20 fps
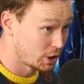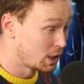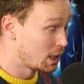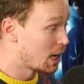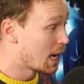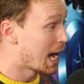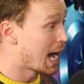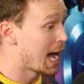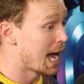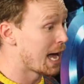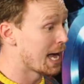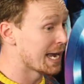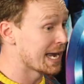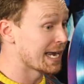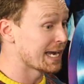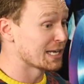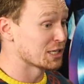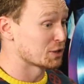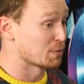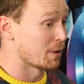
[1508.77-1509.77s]
Mm-hmm. Uh,
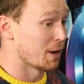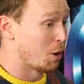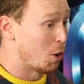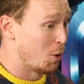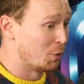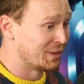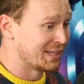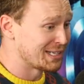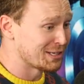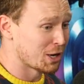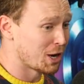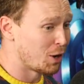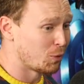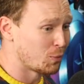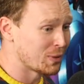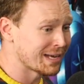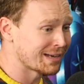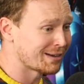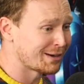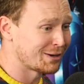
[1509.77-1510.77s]
it is only a
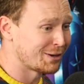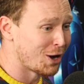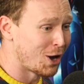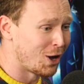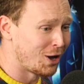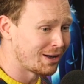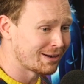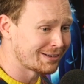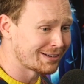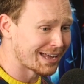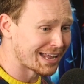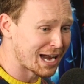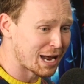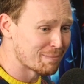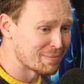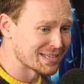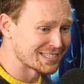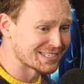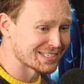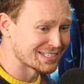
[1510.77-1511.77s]
week gone and I
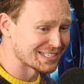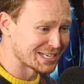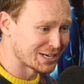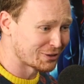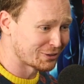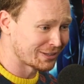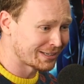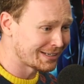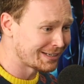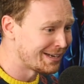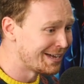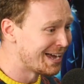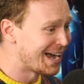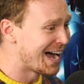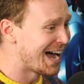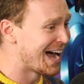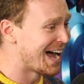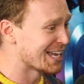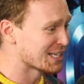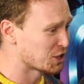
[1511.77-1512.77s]
miss it dearly. Mm -hmm.
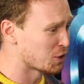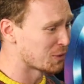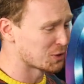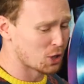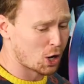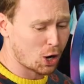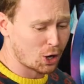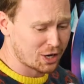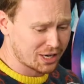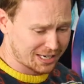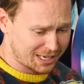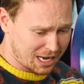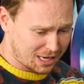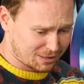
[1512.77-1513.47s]
uh, mm-hmm. so it's hard to